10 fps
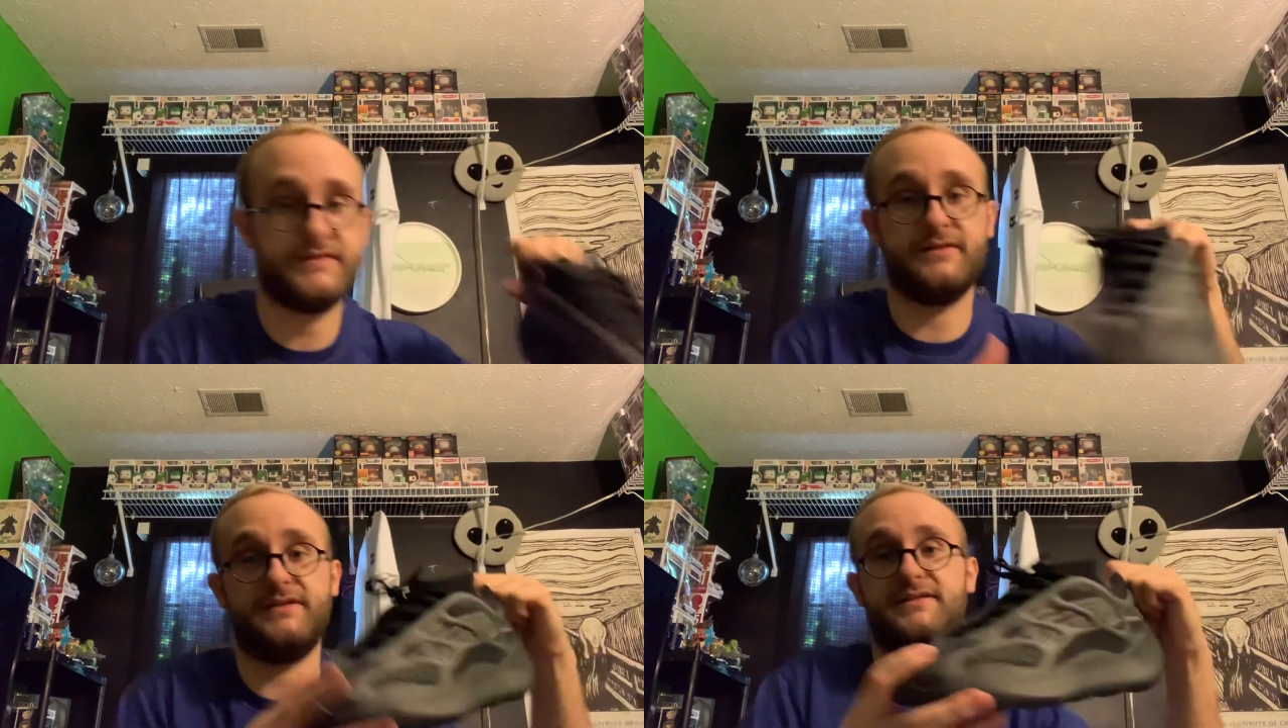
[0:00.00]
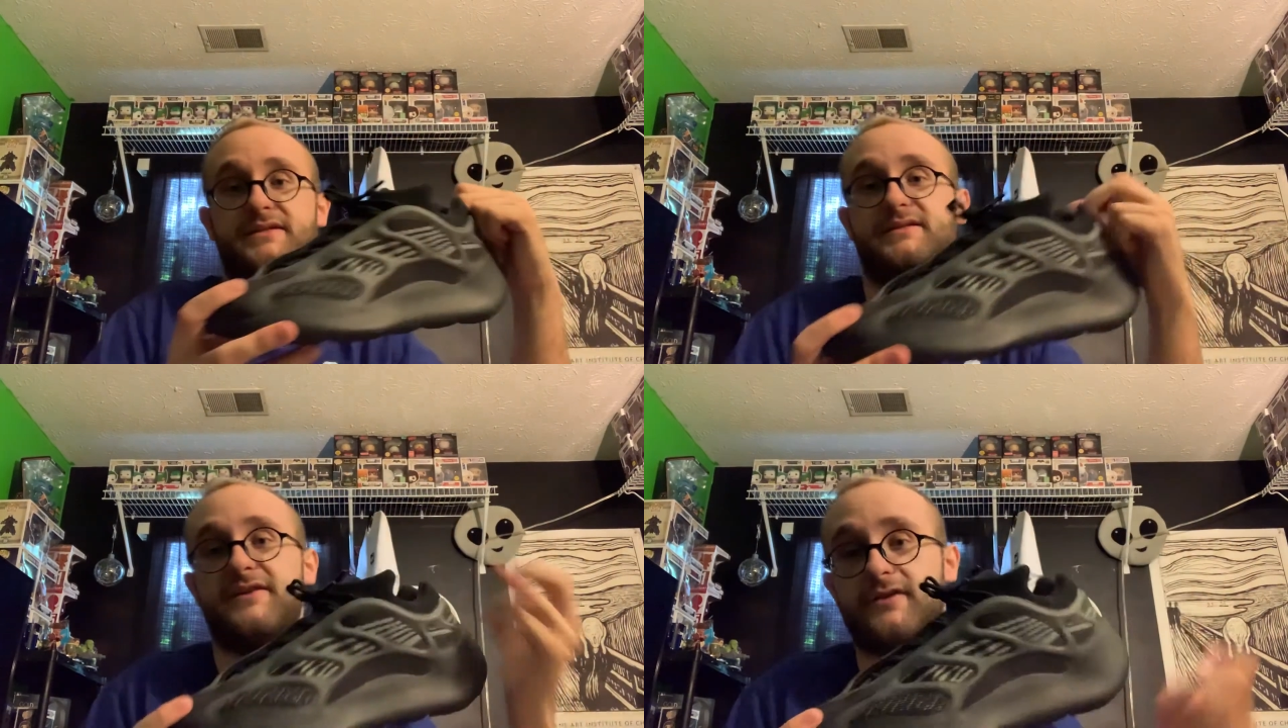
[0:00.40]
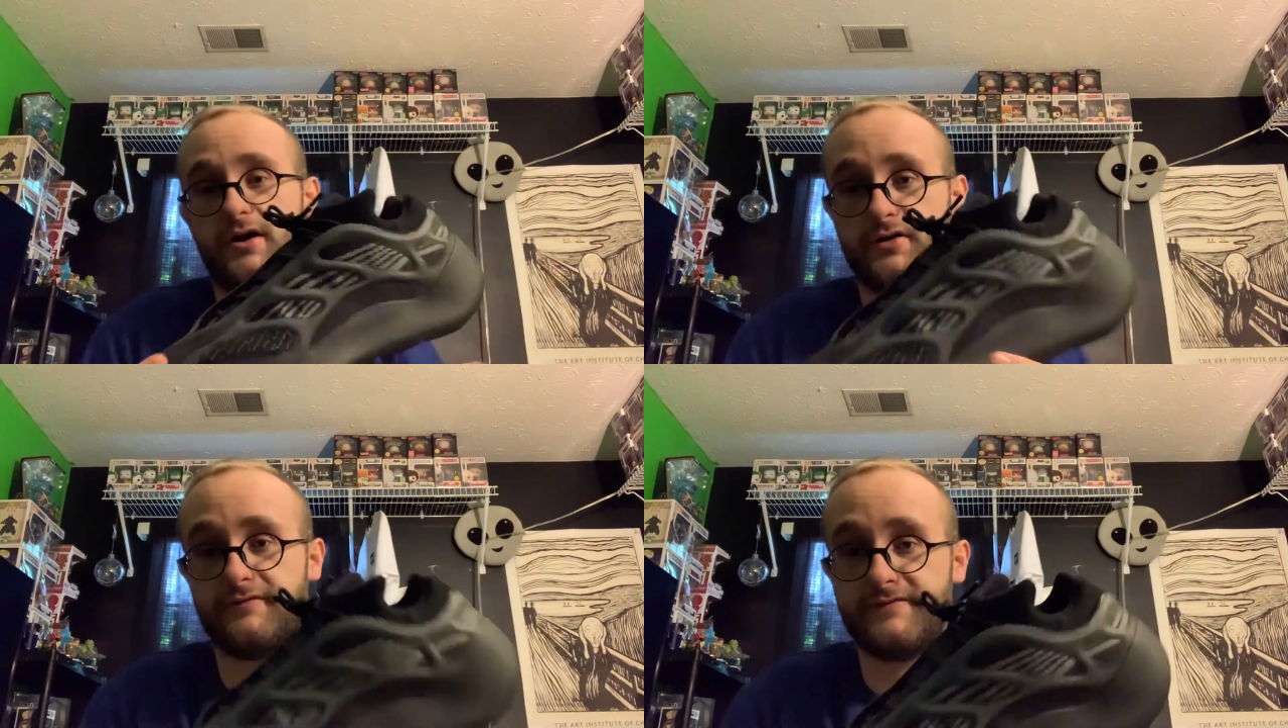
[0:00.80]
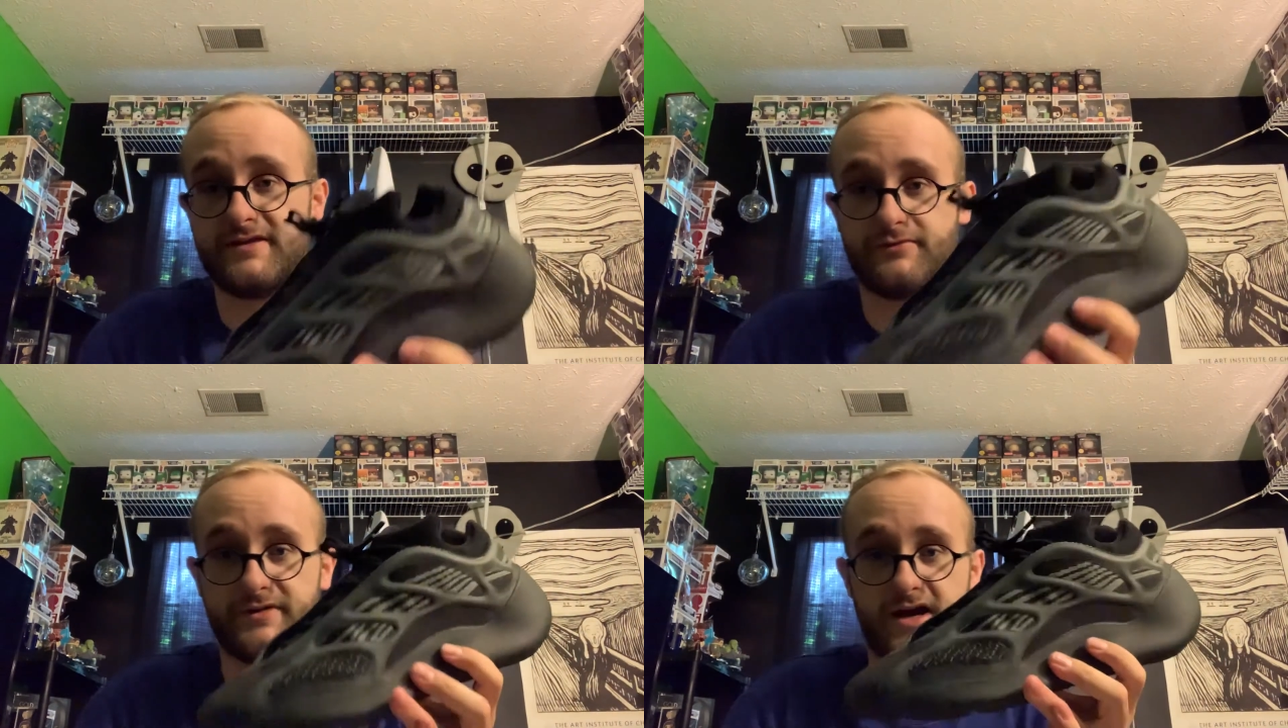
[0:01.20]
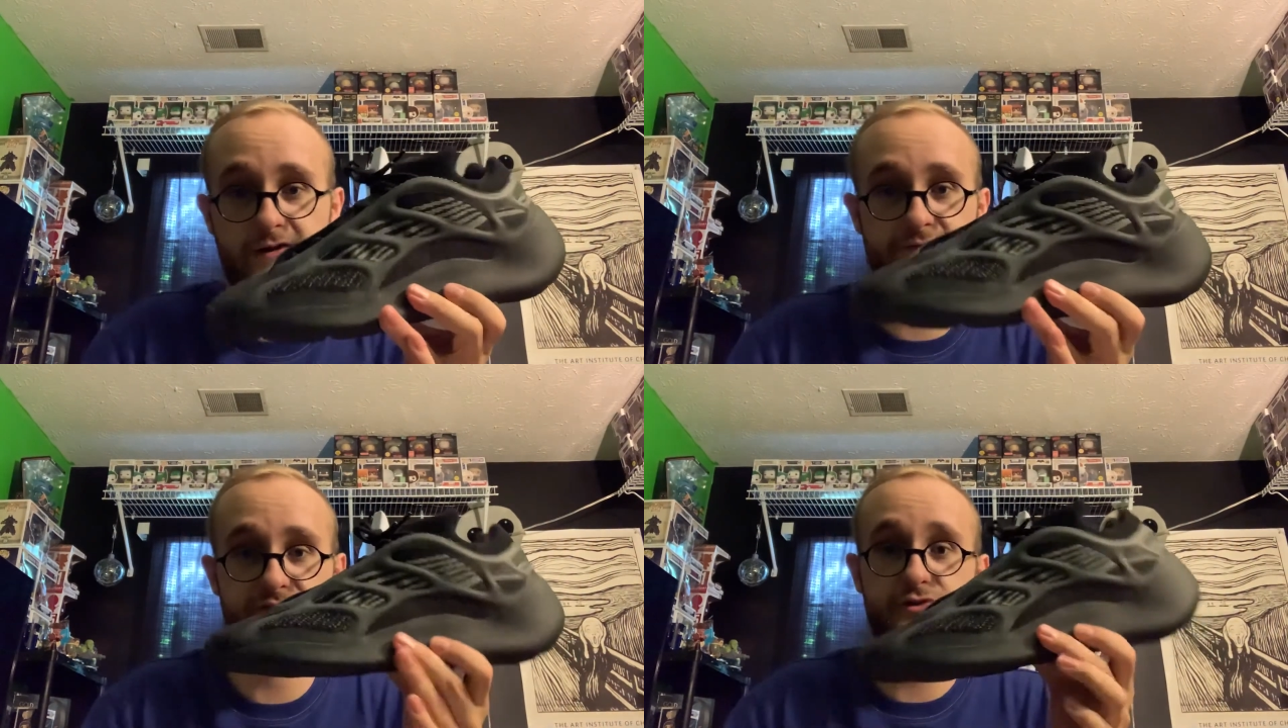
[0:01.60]
Yeezy 700 V3
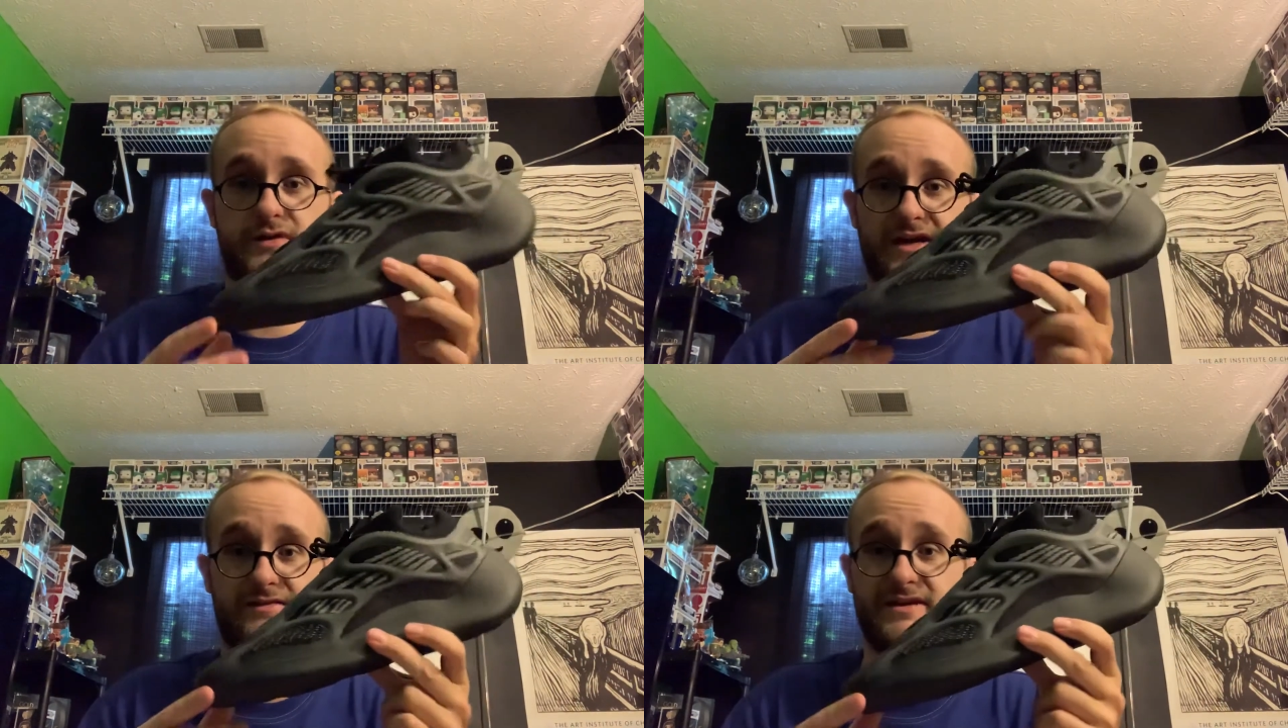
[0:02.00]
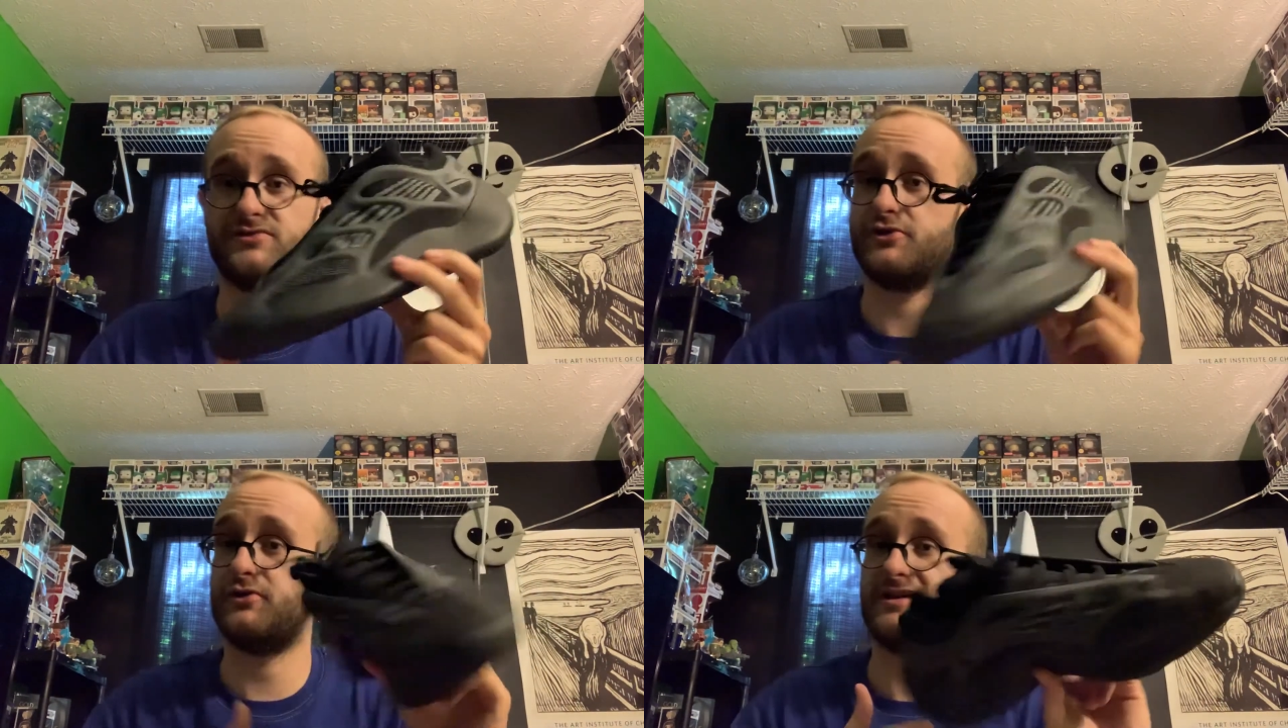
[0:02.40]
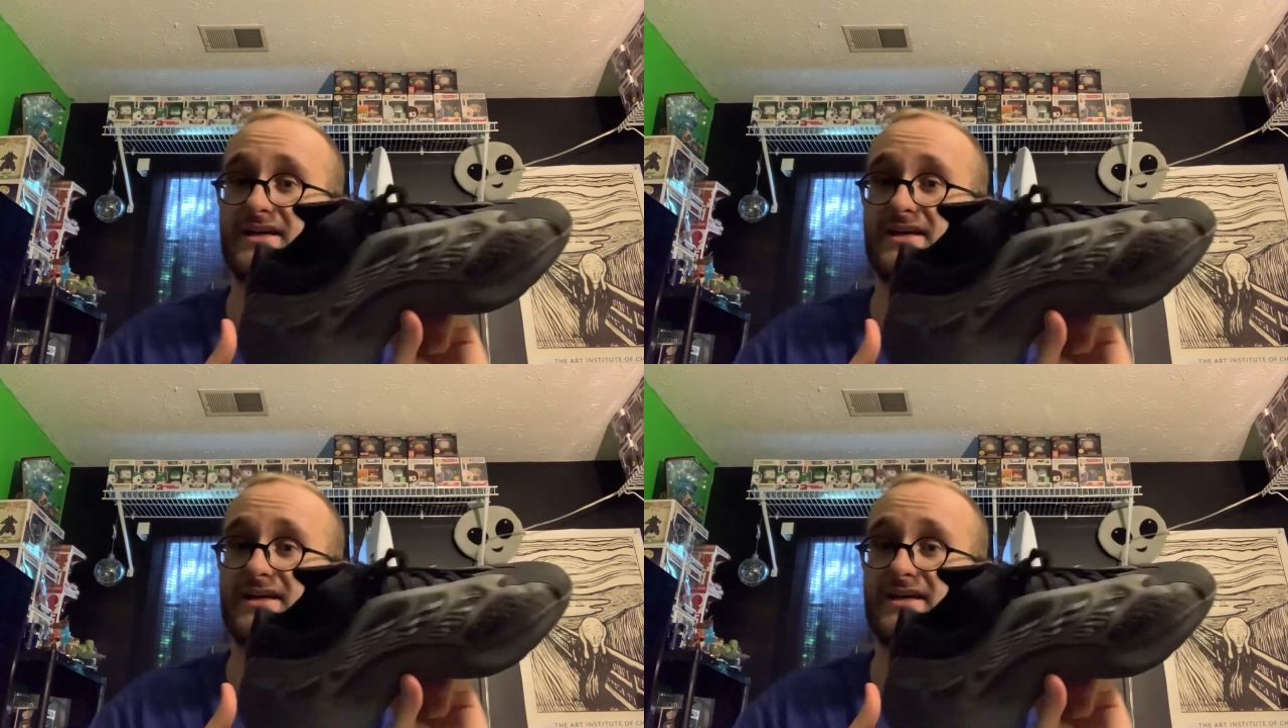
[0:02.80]
Alvahs? Do you like these or do you like the